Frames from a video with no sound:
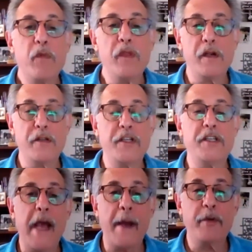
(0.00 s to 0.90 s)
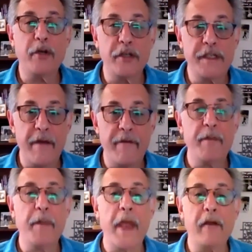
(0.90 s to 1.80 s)
There's a Chapter
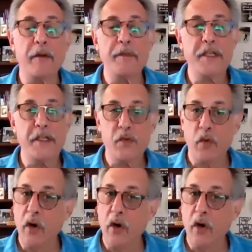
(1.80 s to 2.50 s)
7 bankruptcies